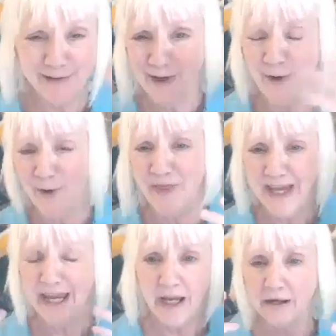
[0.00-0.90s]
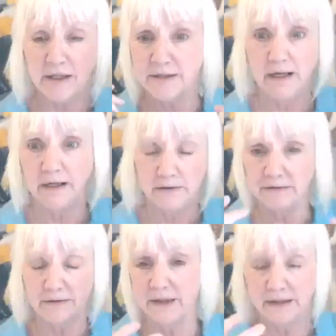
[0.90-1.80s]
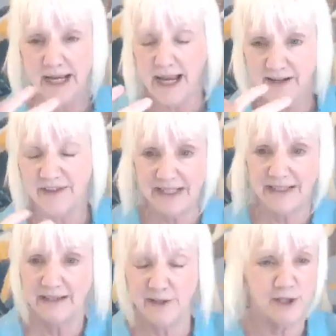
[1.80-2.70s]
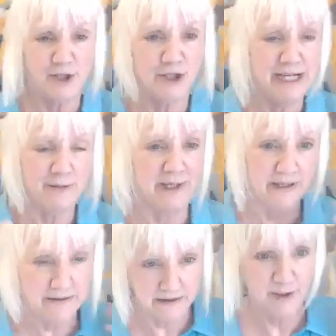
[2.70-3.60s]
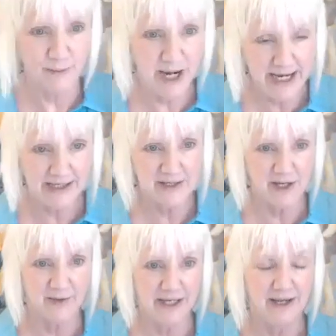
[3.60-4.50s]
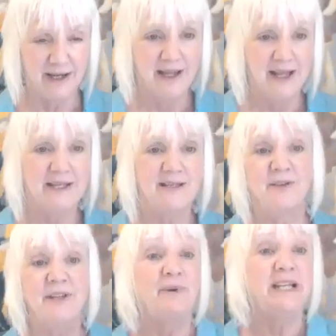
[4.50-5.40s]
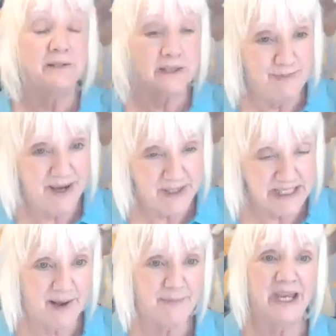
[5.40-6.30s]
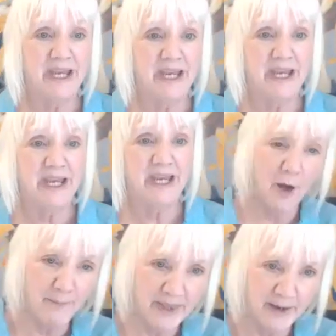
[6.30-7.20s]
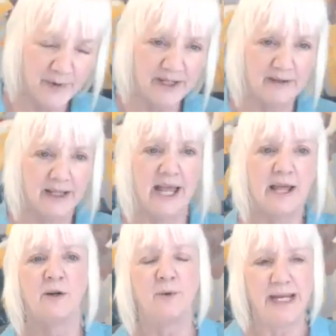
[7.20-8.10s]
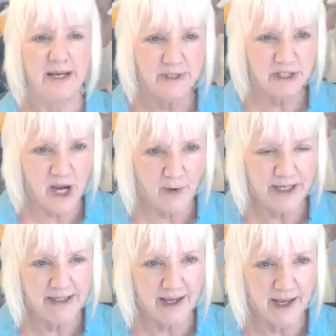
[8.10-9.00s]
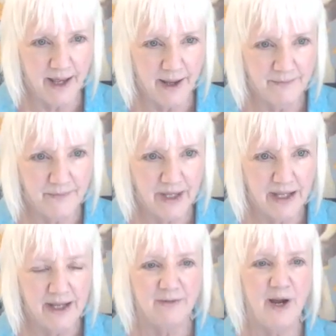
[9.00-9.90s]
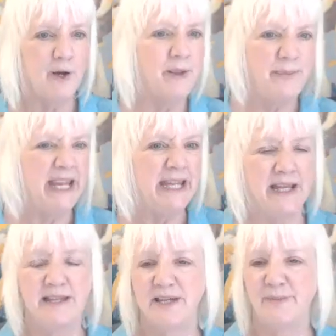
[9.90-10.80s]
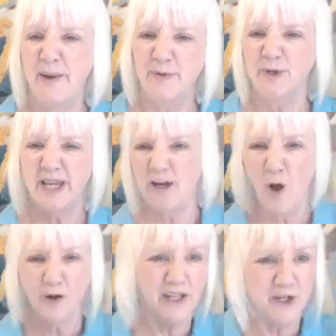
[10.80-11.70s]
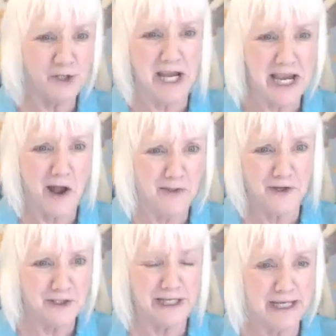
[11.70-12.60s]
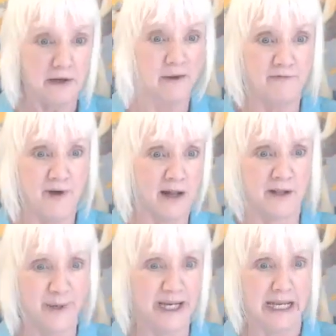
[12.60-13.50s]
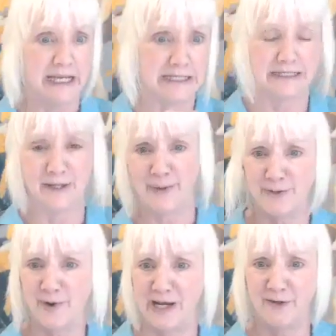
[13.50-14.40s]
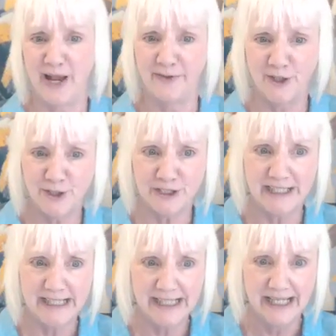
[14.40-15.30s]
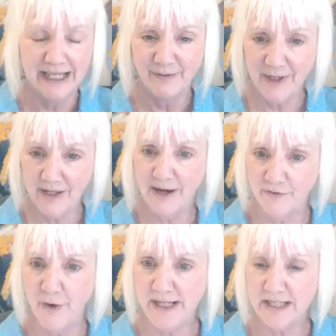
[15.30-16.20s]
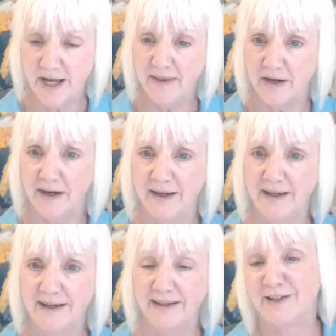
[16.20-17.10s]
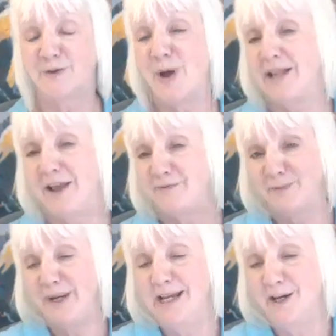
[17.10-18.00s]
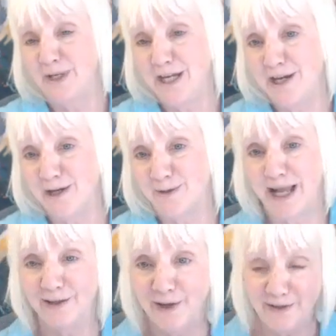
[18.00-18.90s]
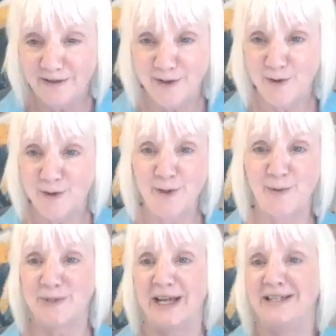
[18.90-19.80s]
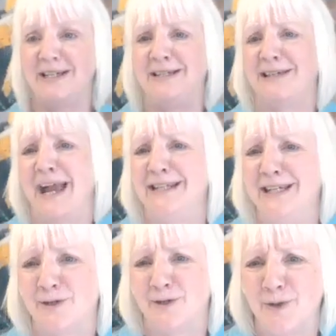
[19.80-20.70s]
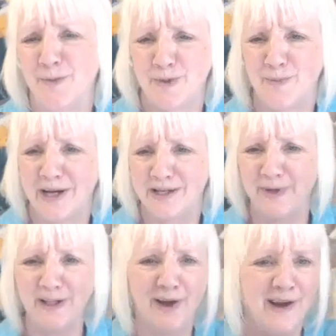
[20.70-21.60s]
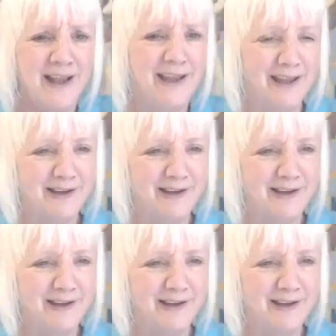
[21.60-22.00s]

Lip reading: do their whole thing because they can't even think that there's a tree when their brain is going. So then we maybe stop the game or we help them when they're little. We keep showing them, right? Or the big kids, sometimes they'll say, go to the tree, or they'll follow the big kids because everybody's running around the tree. We learn from each other. That's why I love being here with you. I learn through groups. I teach groups because we learn